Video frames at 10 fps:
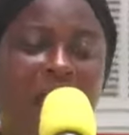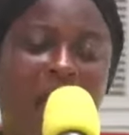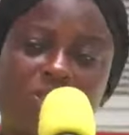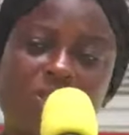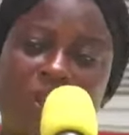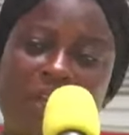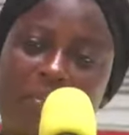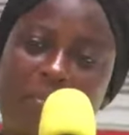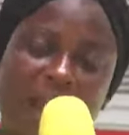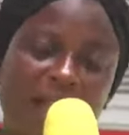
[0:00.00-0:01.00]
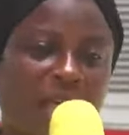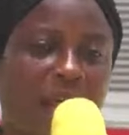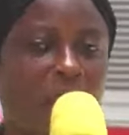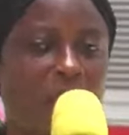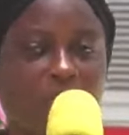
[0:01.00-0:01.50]
So the, my daughter
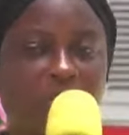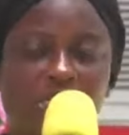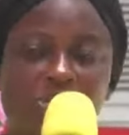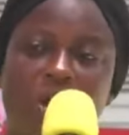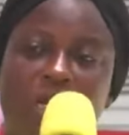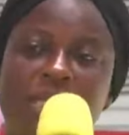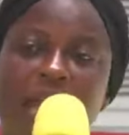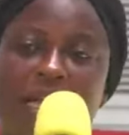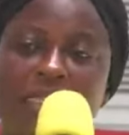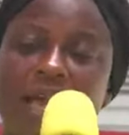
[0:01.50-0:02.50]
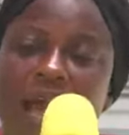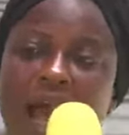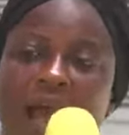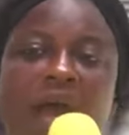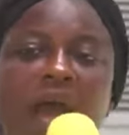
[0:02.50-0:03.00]
called me this morning that, ah,
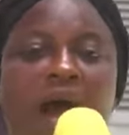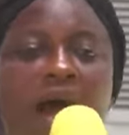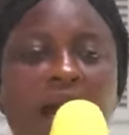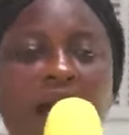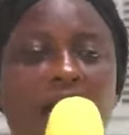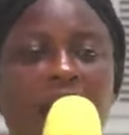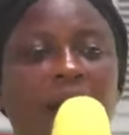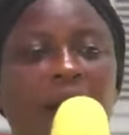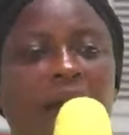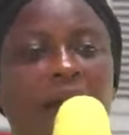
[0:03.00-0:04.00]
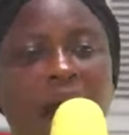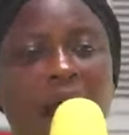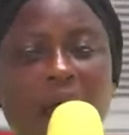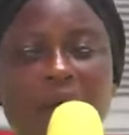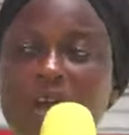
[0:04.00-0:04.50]
ah, I
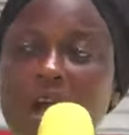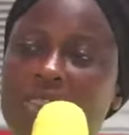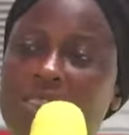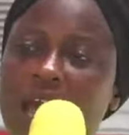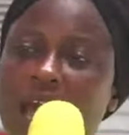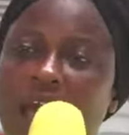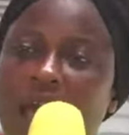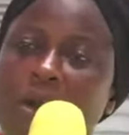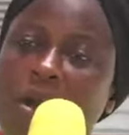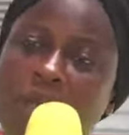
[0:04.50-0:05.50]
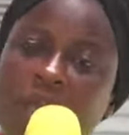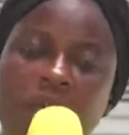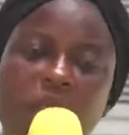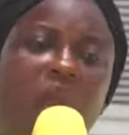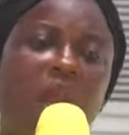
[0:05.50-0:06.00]
have not, uh, mommy,
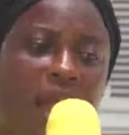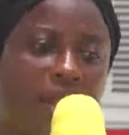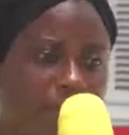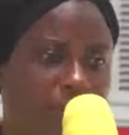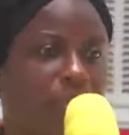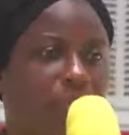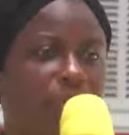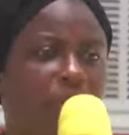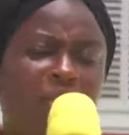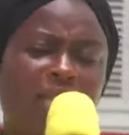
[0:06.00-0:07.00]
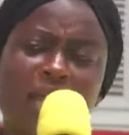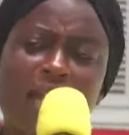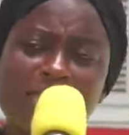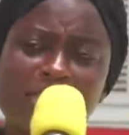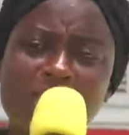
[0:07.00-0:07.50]
where are you? That daddy
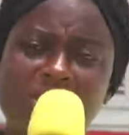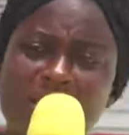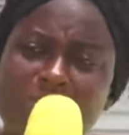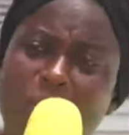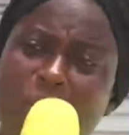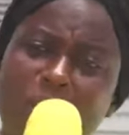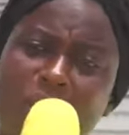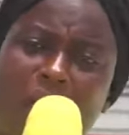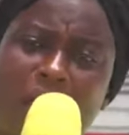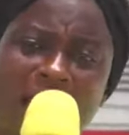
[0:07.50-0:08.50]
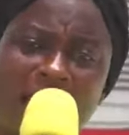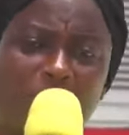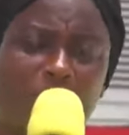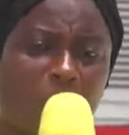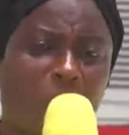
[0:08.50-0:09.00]
said she has been calling, uh, he has been
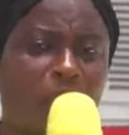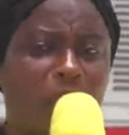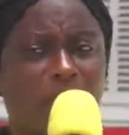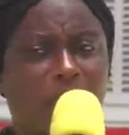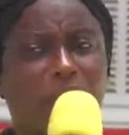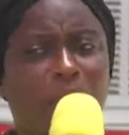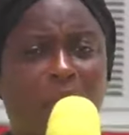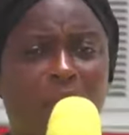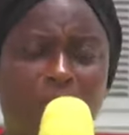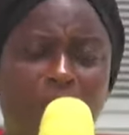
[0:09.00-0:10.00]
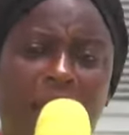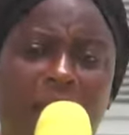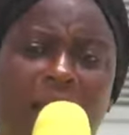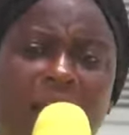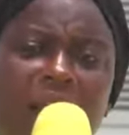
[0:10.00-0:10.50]
calling you and you're not yet back.
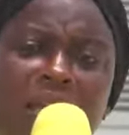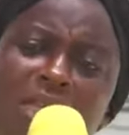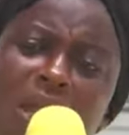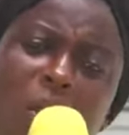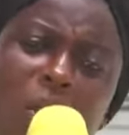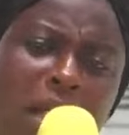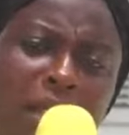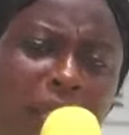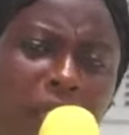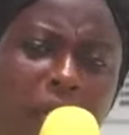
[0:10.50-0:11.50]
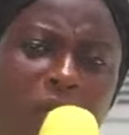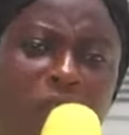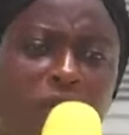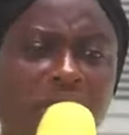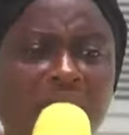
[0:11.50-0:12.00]
He said, come and take care of
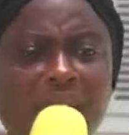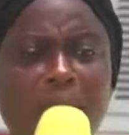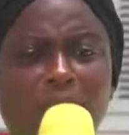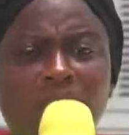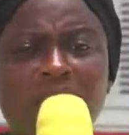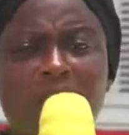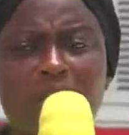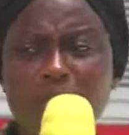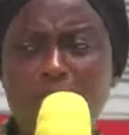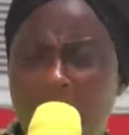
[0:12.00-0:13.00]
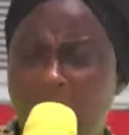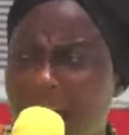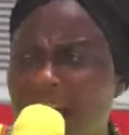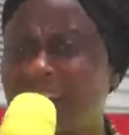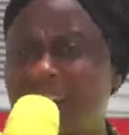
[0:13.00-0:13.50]
us. I said, but you people have
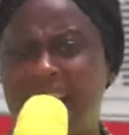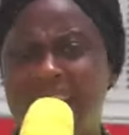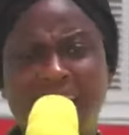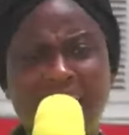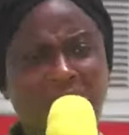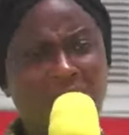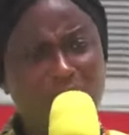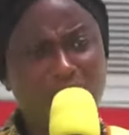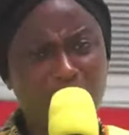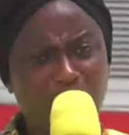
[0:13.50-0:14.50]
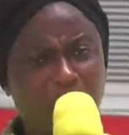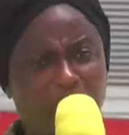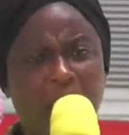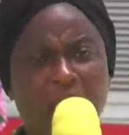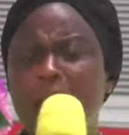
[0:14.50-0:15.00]
auntie that is taking care of you poor now.
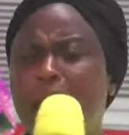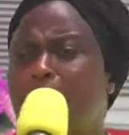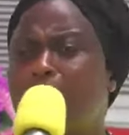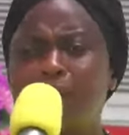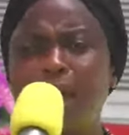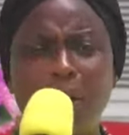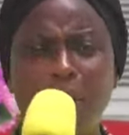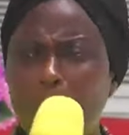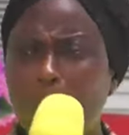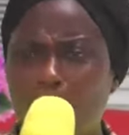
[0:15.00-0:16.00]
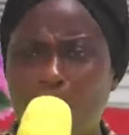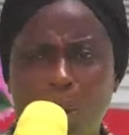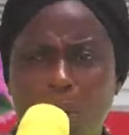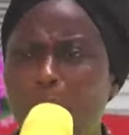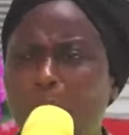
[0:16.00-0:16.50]
He said,
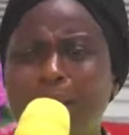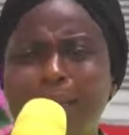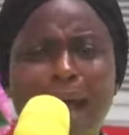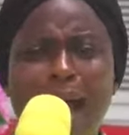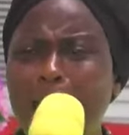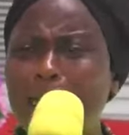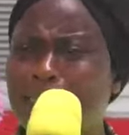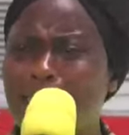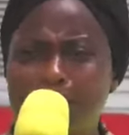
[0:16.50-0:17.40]
no, that auntie is